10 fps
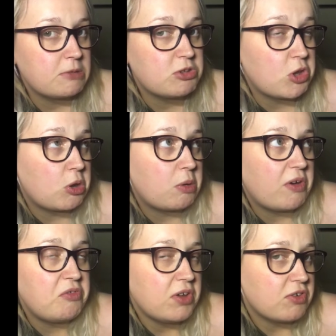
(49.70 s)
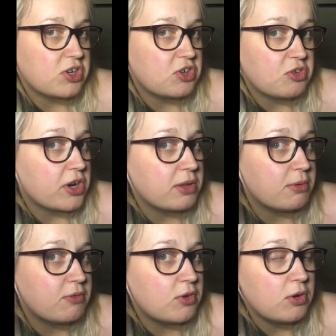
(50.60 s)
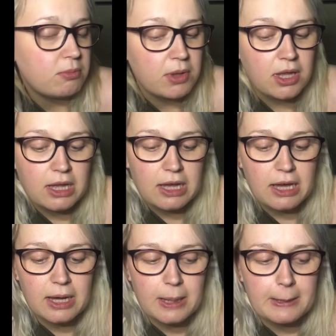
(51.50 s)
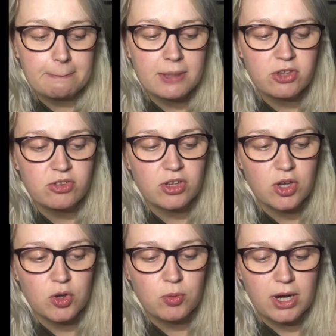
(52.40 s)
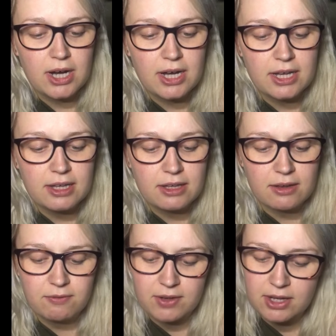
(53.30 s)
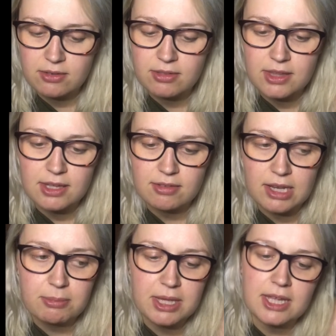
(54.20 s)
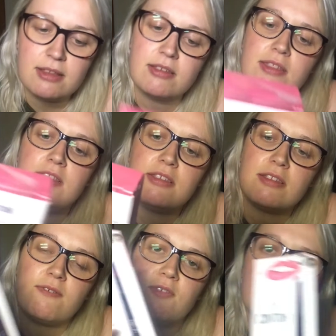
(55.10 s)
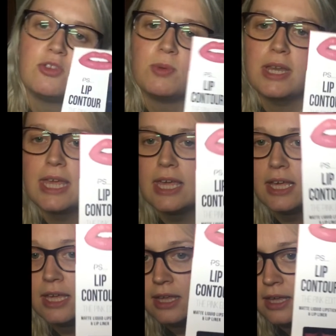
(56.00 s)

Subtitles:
So I've never actually tried it before. So I found these lip kits. This first one here